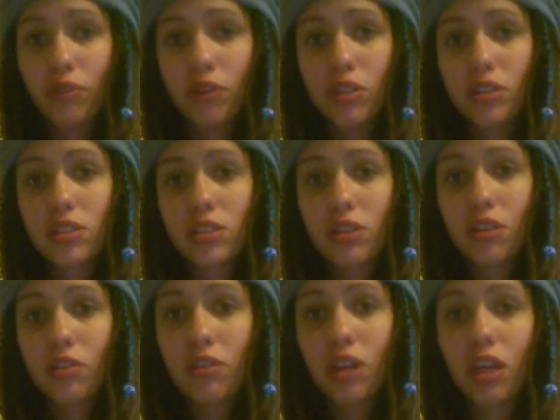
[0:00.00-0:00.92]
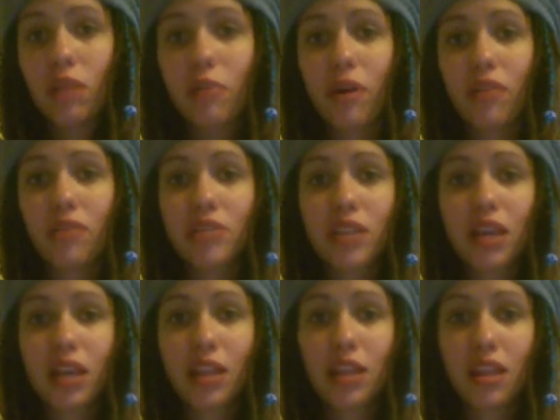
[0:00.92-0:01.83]
for us to start thinking about this
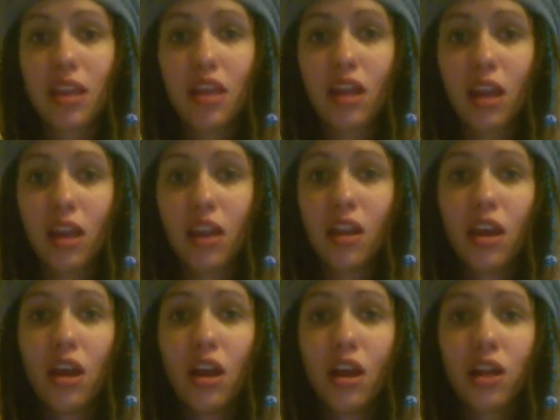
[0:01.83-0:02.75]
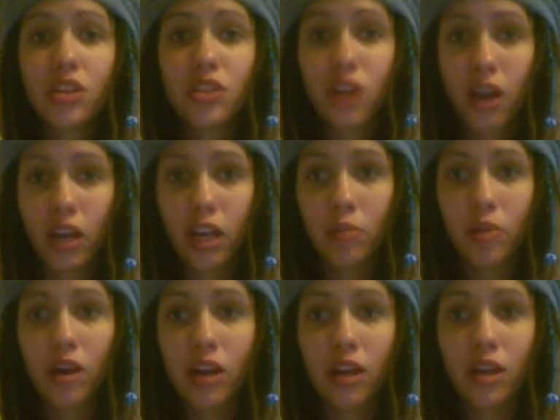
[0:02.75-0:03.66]
kind of thing and talking
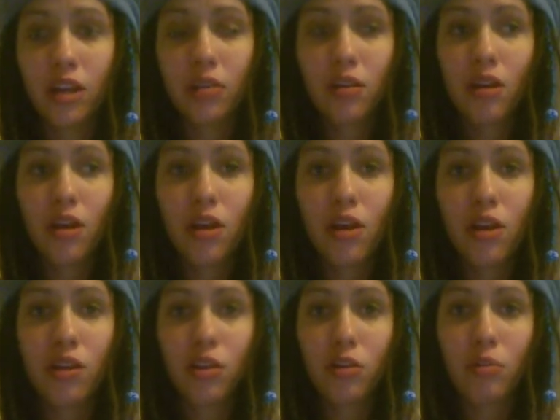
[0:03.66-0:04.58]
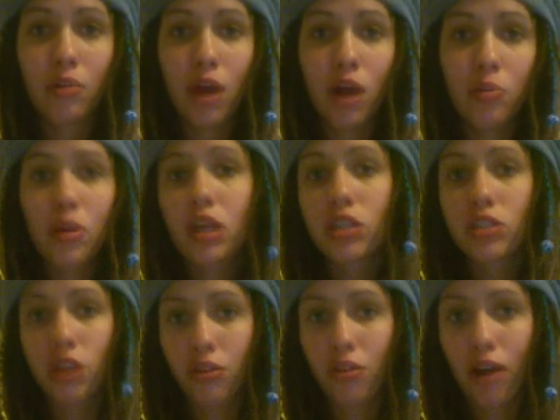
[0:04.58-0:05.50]
about it, and helping each
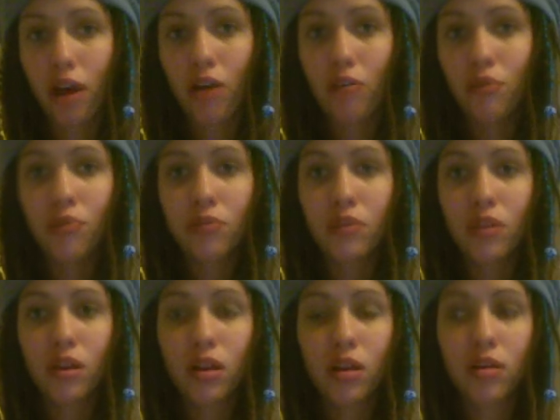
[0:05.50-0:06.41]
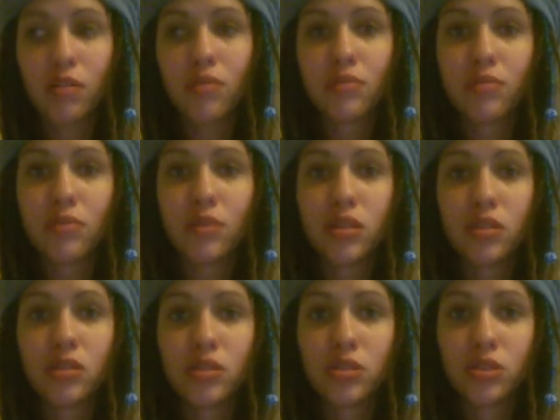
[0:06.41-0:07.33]
other out.
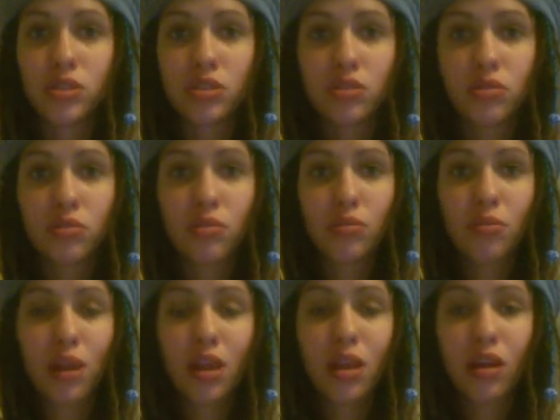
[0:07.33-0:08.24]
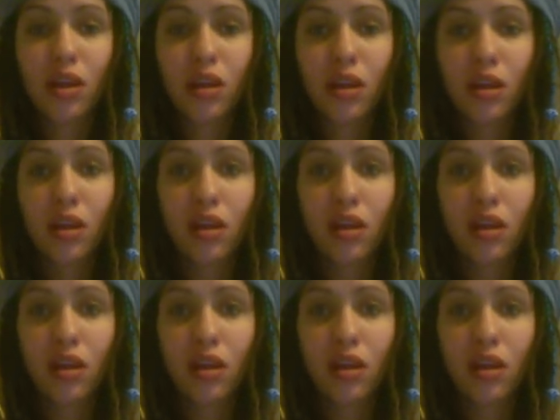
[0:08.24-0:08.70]
Just making